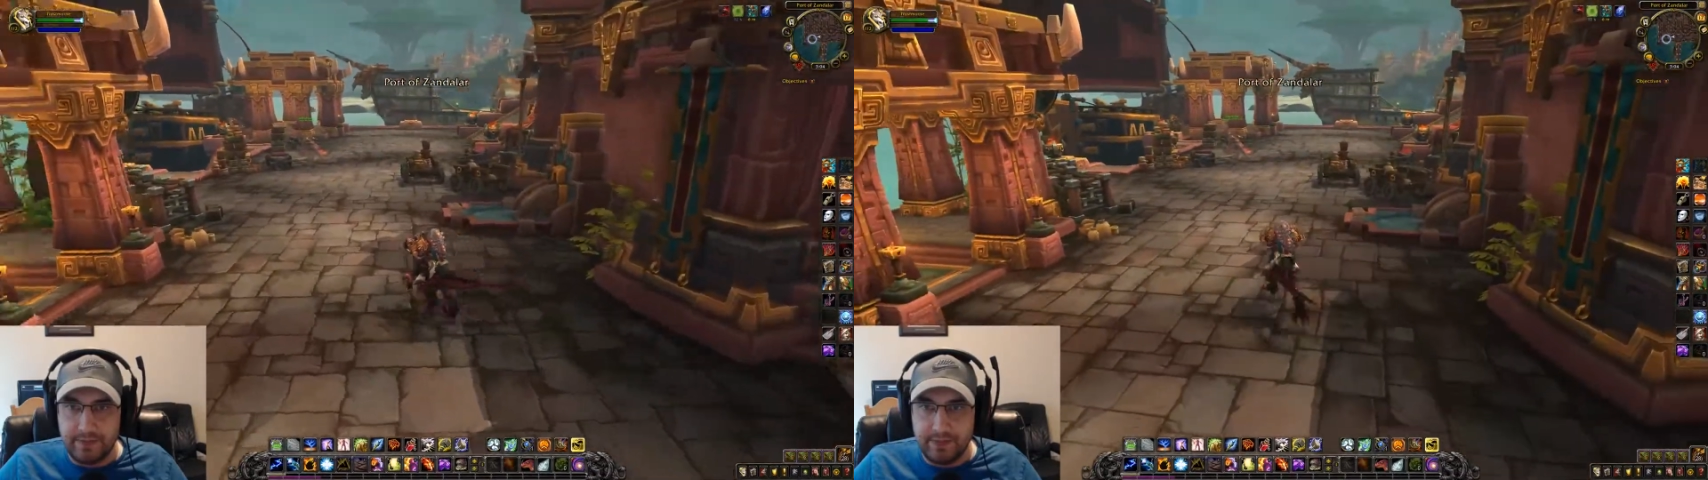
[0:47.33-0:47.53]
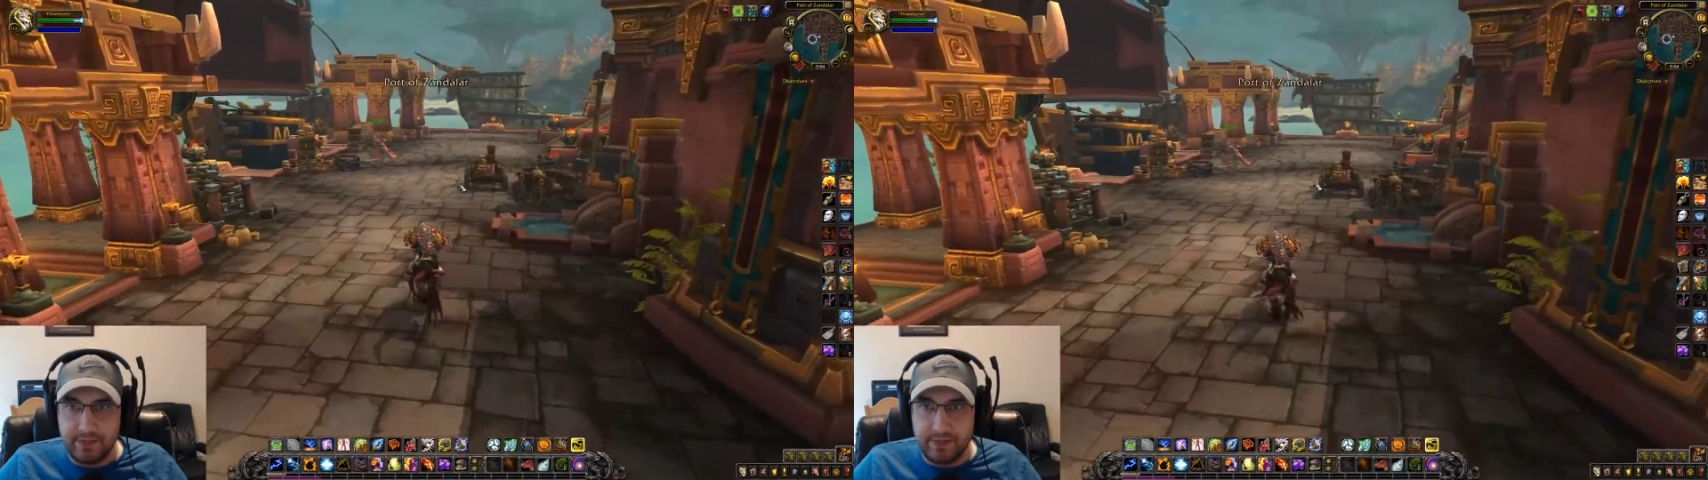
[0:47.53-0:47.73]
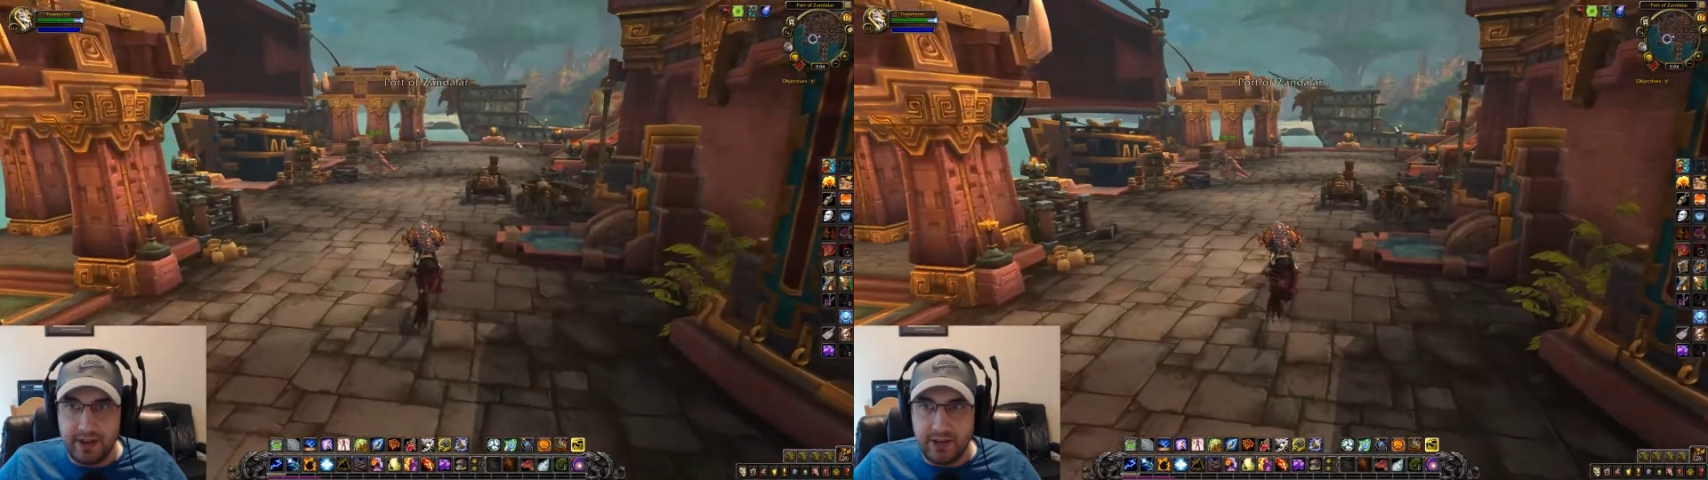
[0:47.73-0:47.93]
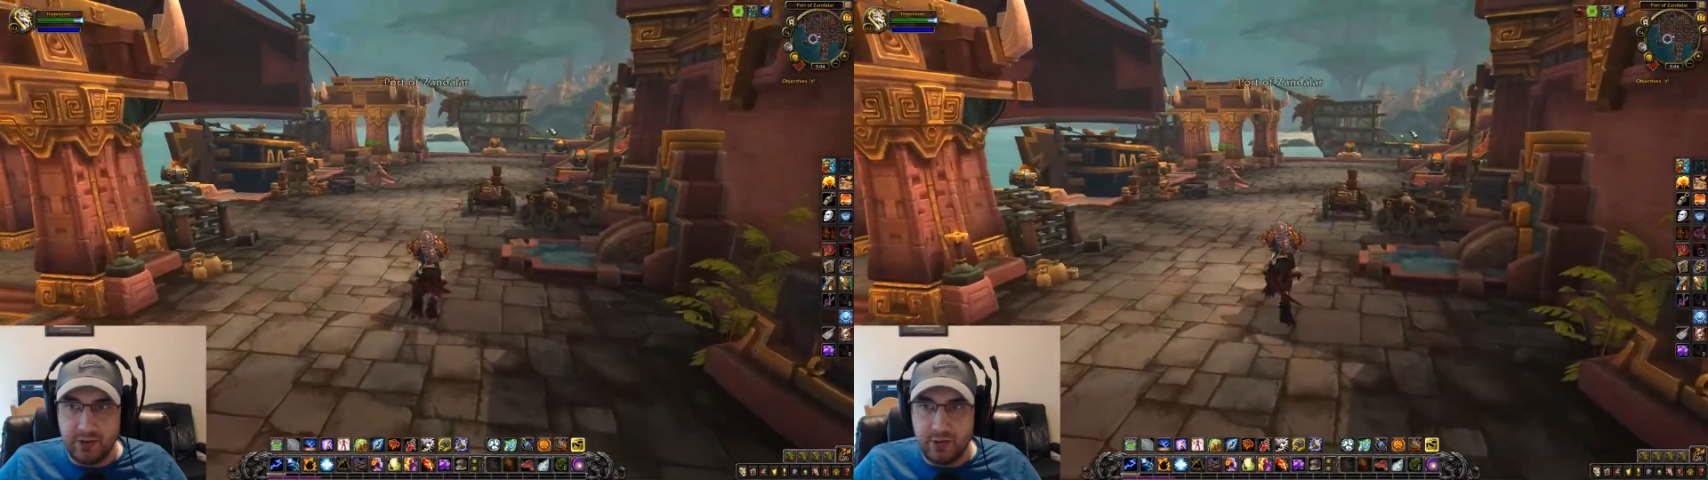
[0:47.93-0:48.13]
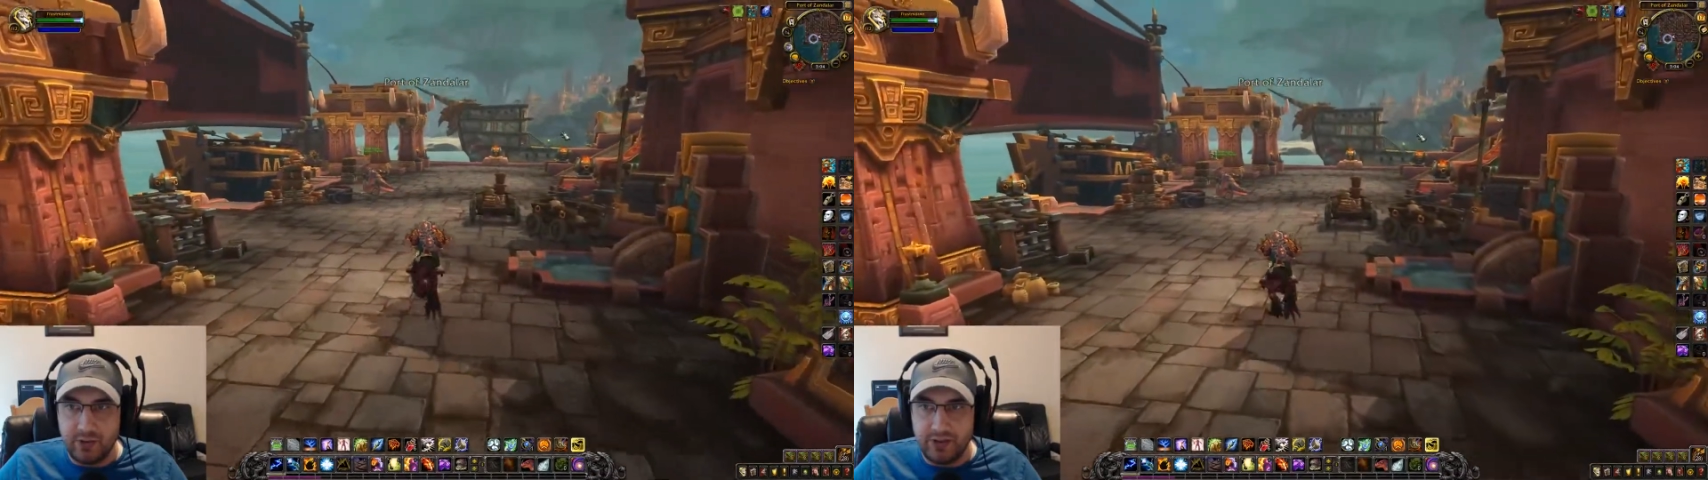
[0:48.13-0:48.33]
And you'll
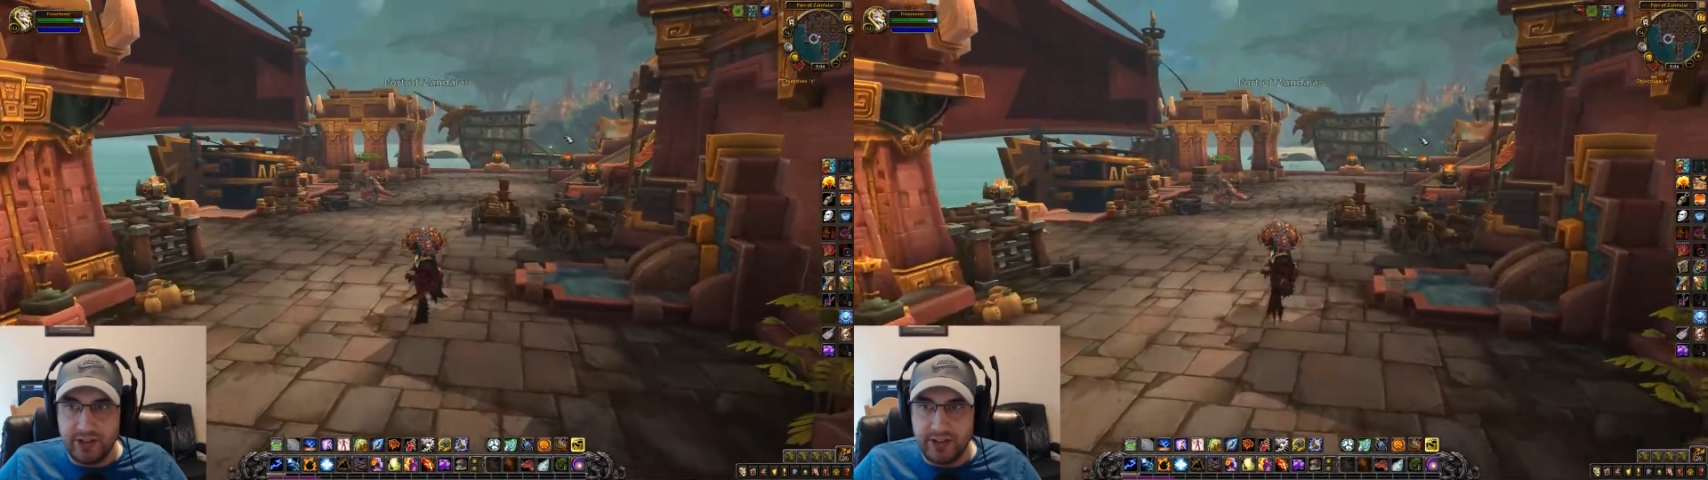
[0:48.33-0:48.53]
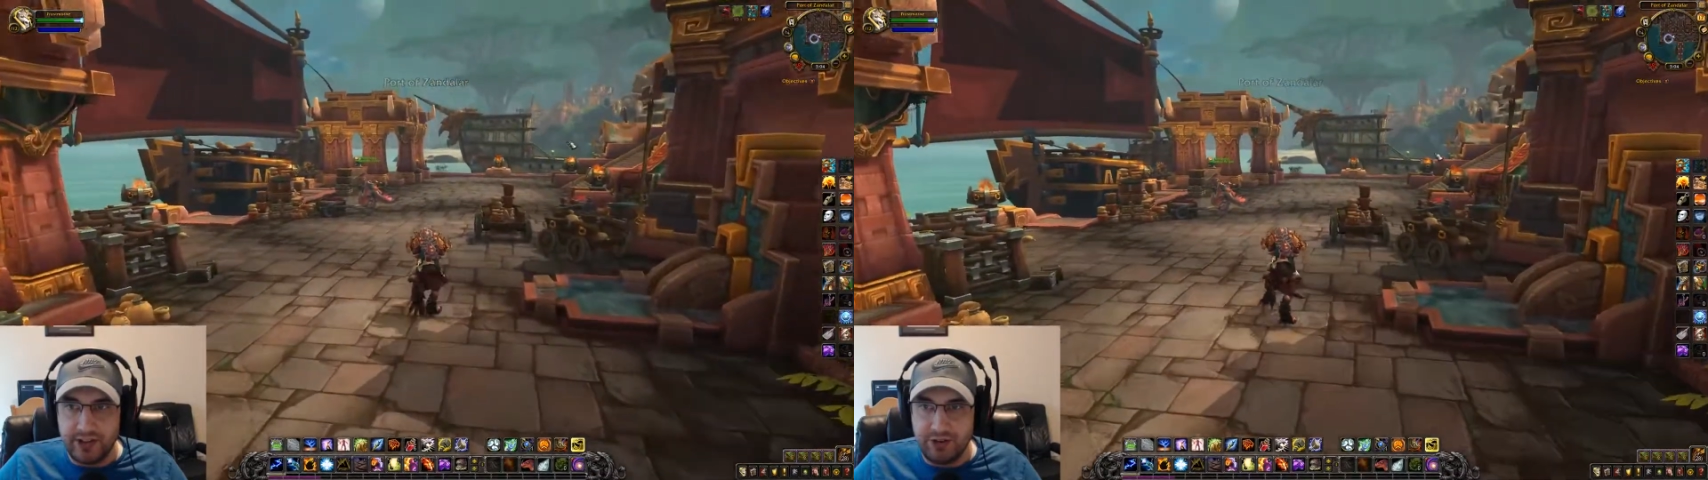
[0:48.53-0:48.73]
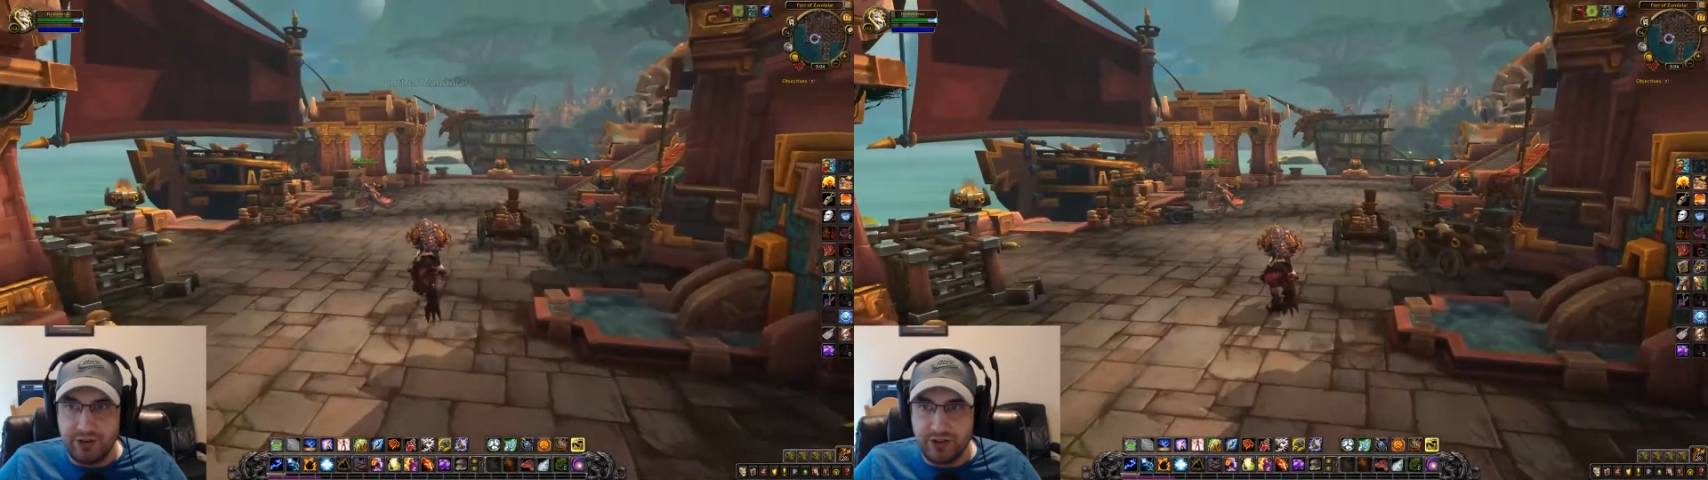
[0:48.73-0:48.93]
see the entrance